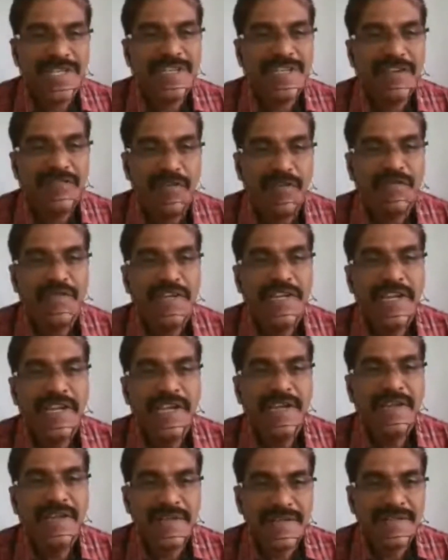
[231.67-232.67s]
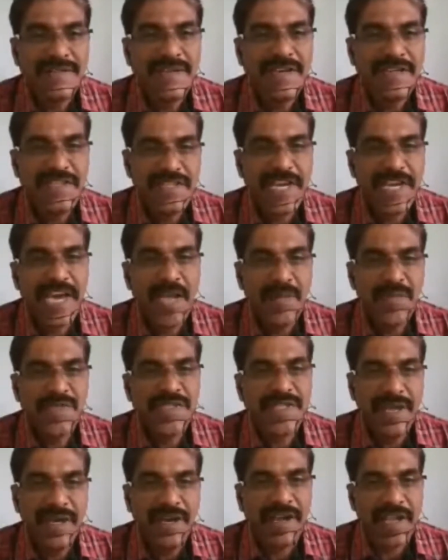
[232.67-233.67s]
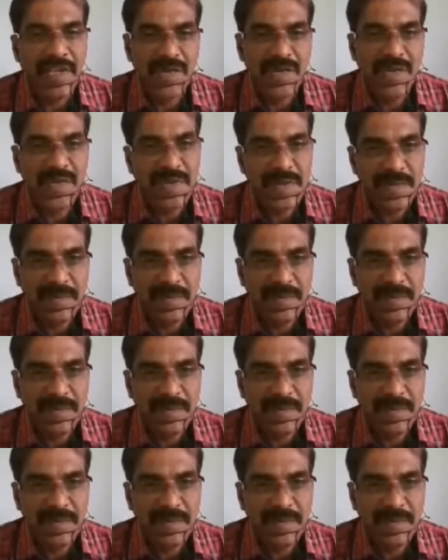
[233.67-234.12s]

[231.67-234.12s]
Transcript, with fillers: 15 times increase.